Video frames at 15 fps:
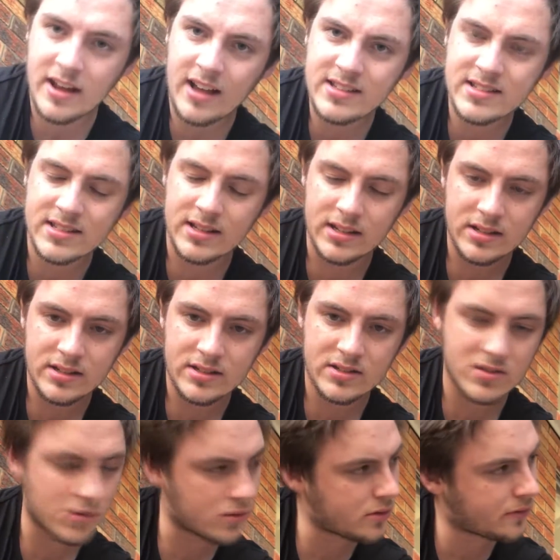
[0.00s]
dust
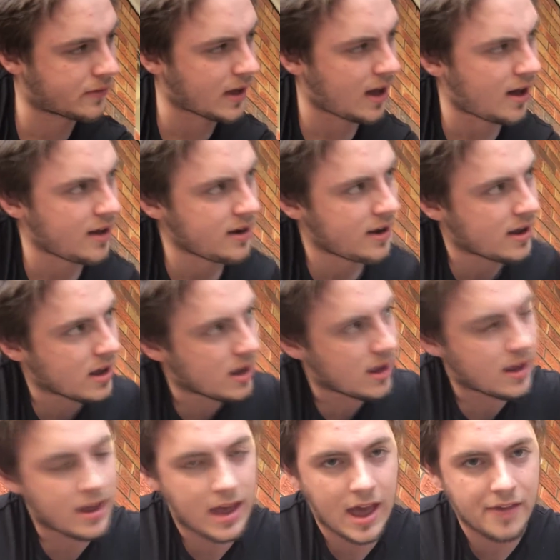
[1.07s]
sort of guard
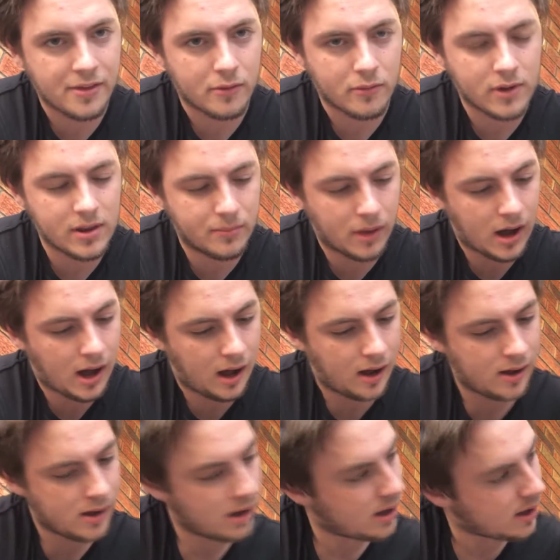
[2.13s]
and the rear bar.